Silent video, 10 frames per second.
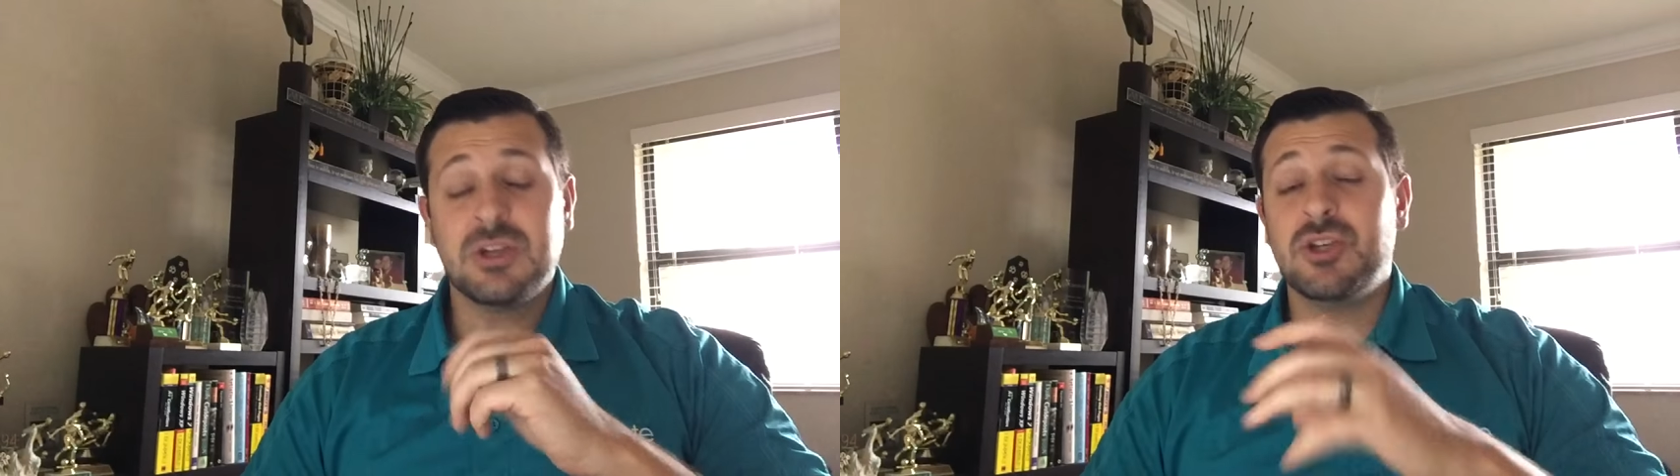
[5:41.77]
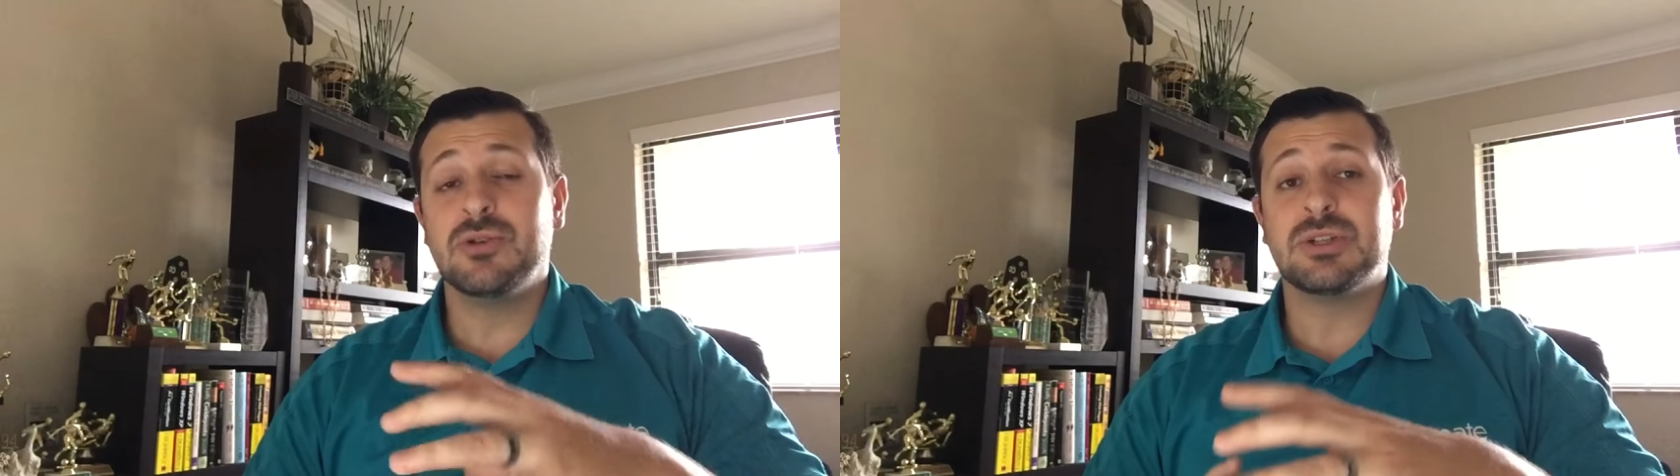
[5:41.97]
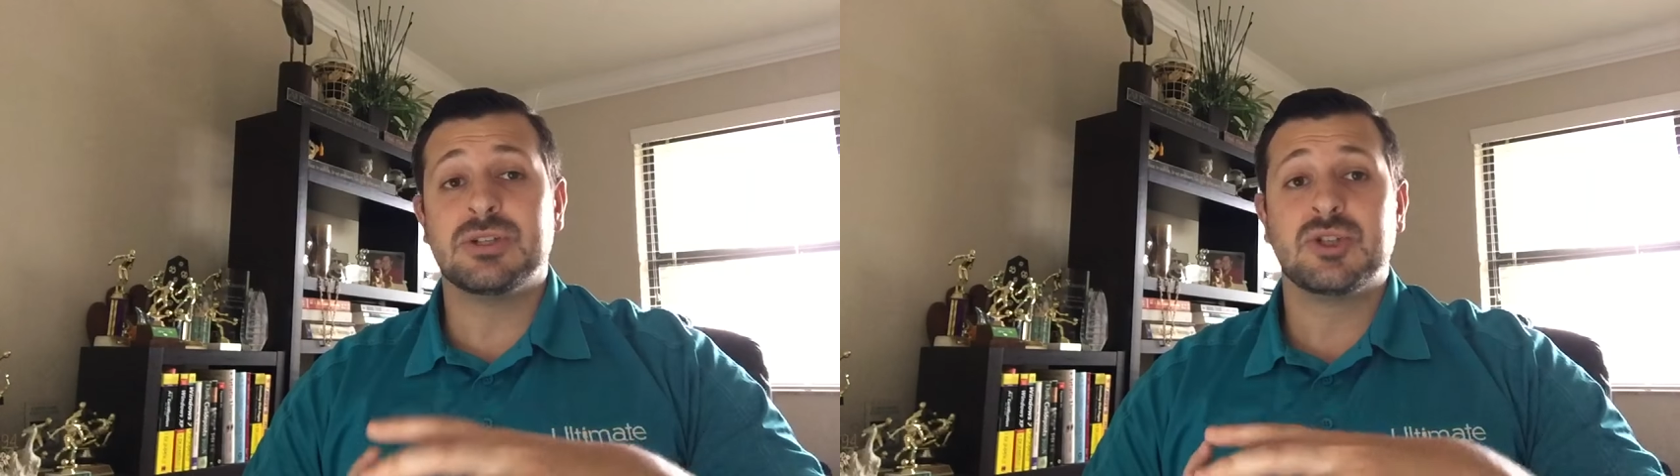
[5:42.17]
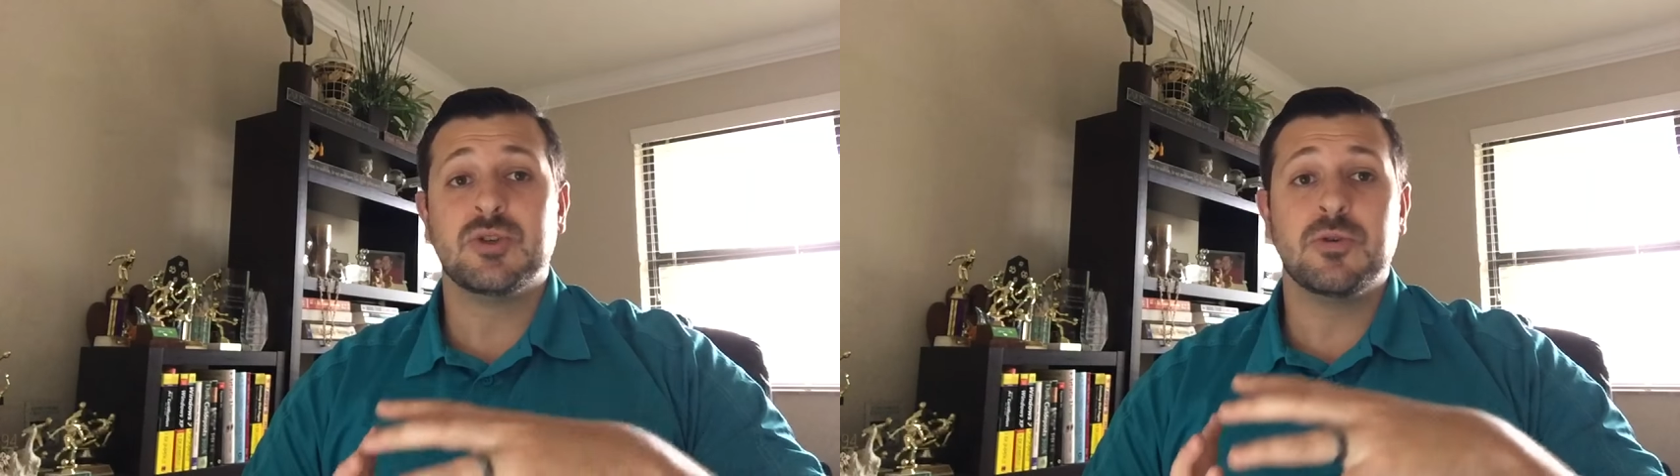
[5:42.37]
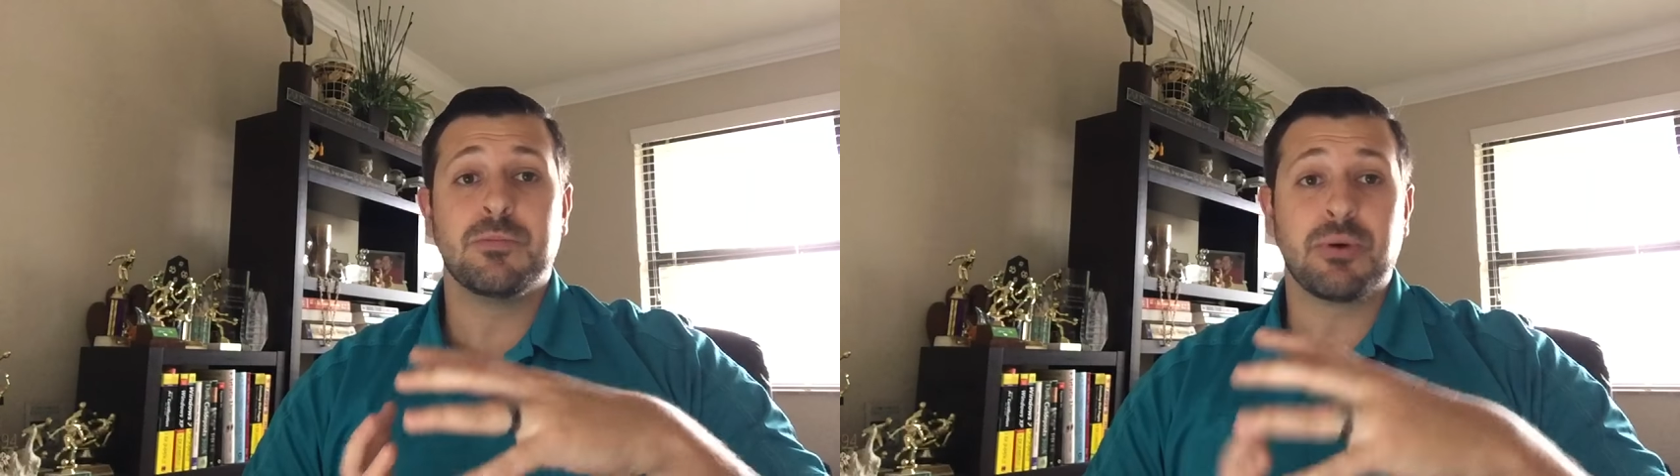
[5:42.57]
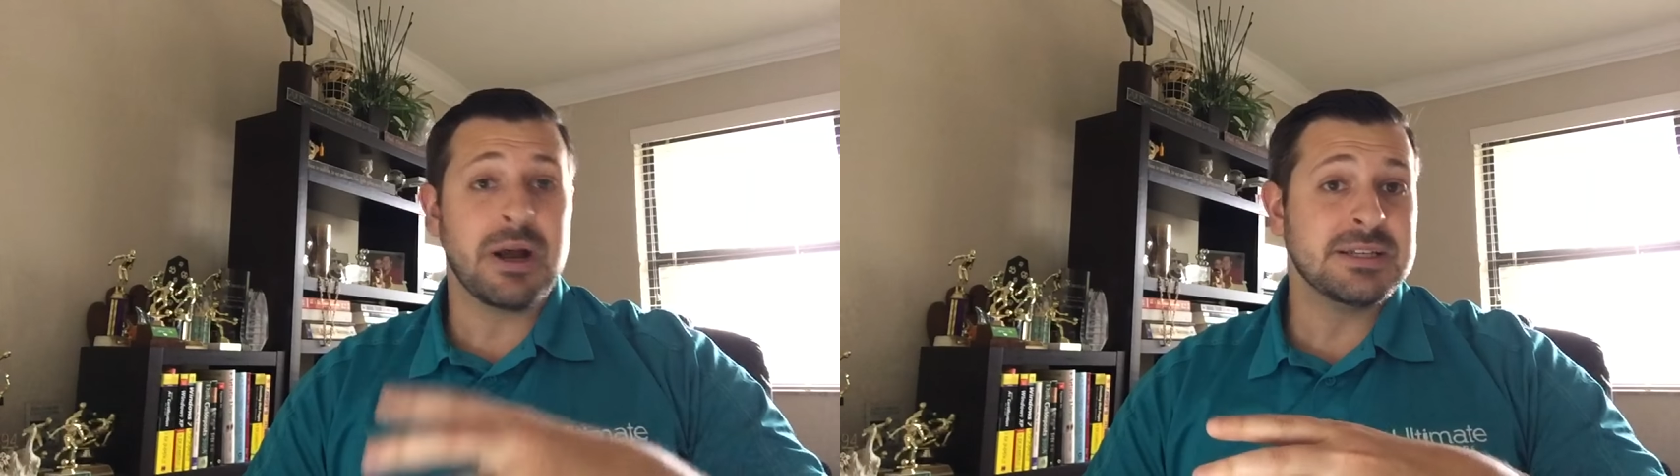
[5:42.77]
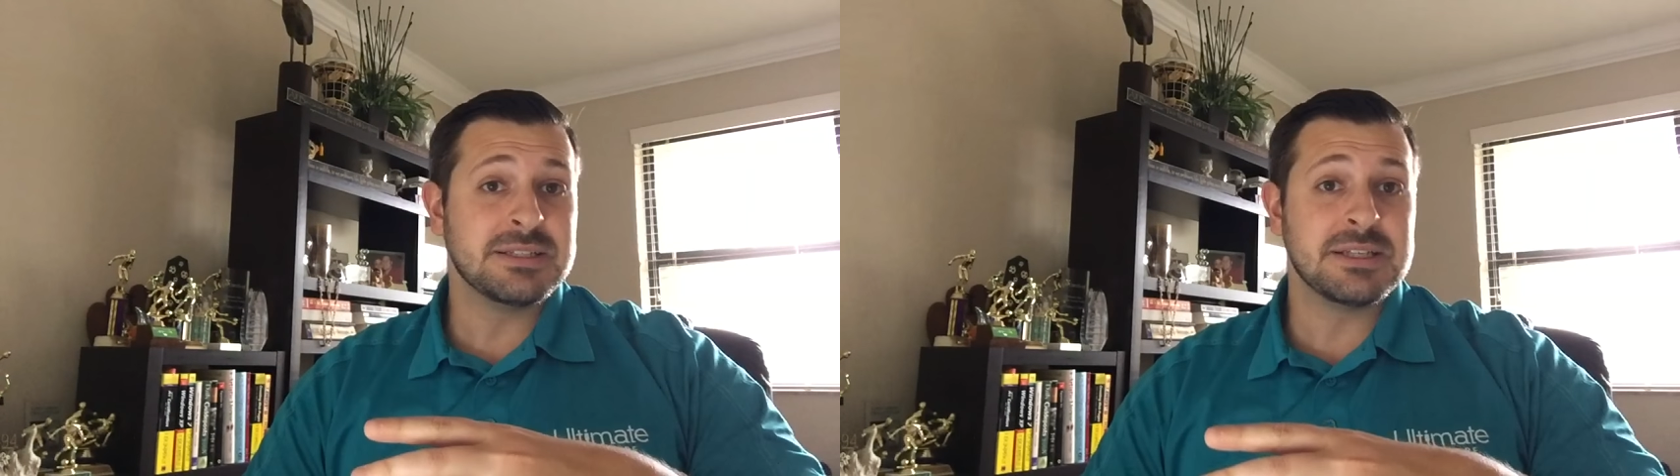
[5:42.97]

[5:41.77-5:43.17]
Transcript: use it to price